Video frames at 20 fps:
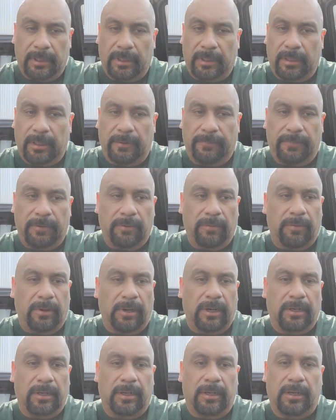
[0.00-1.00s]
if you
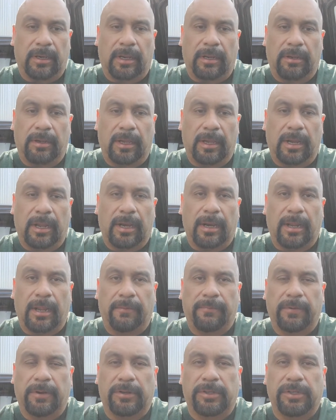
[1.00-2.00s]
want to, you got to
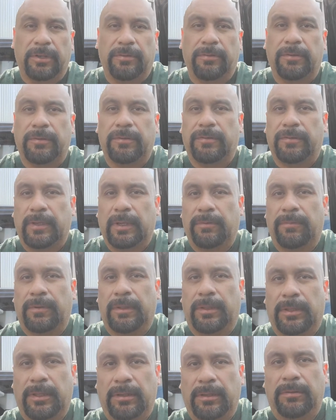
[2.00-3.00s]
have your children sit
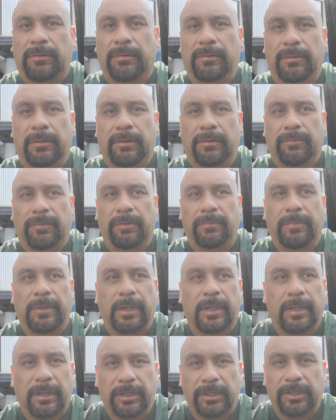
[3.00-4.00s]
with you. There won't
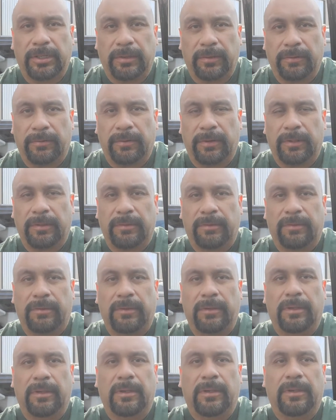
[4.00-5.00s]
be any children's
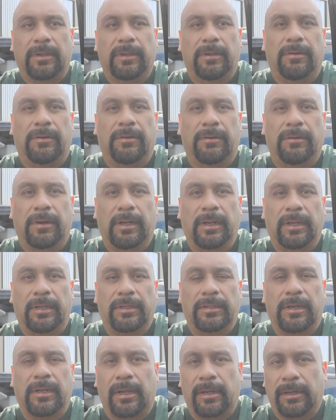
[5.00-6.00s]
or any
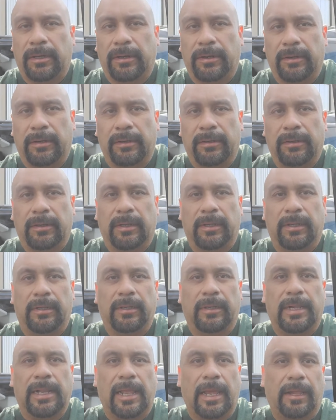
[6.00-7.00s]
toddler
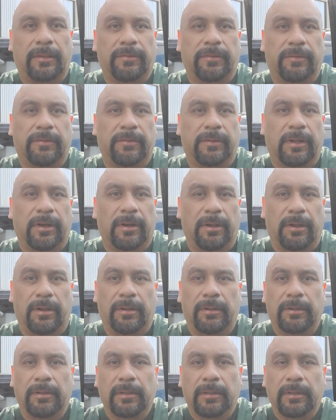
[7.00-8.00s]
classes at all.
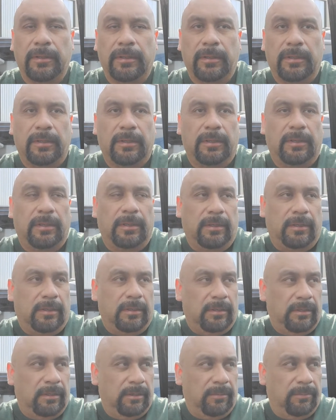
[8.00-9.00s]

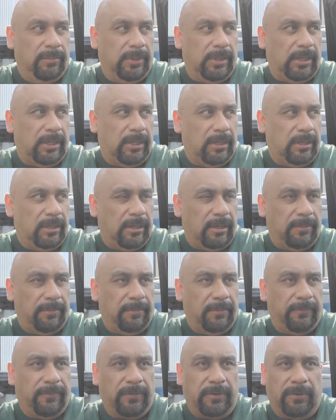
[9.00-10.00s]
But
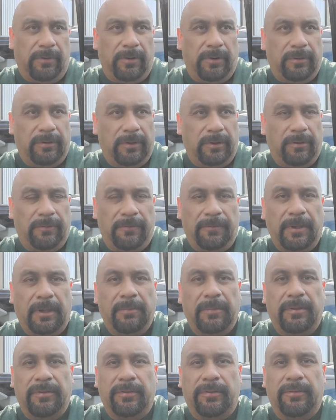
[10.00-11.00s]
of course,
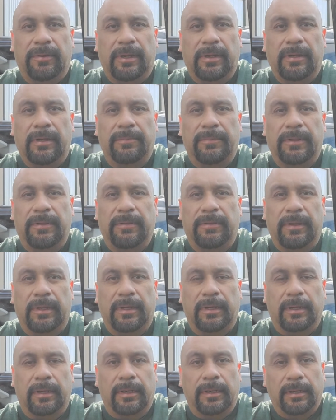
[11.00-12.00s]
families are welcome on
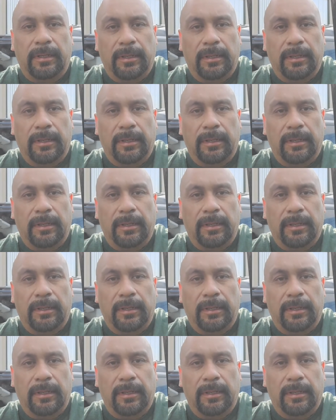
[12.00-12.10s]
Sunday.